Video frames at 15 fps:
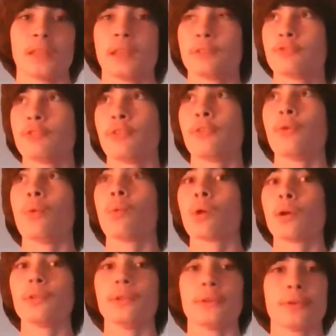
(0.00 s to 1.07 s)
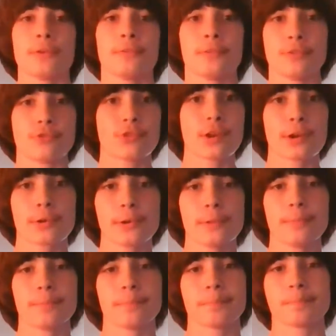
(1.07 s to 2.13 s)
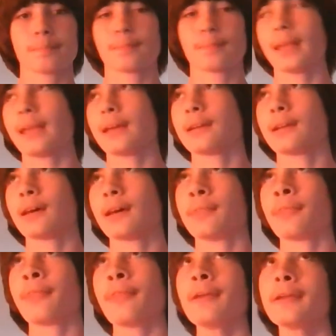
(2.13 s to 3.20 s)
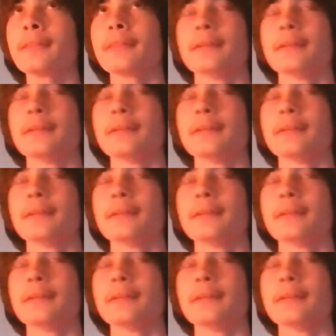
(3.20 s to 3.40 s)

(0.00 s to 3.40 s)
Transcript: just the world of Nerf in general. And I think the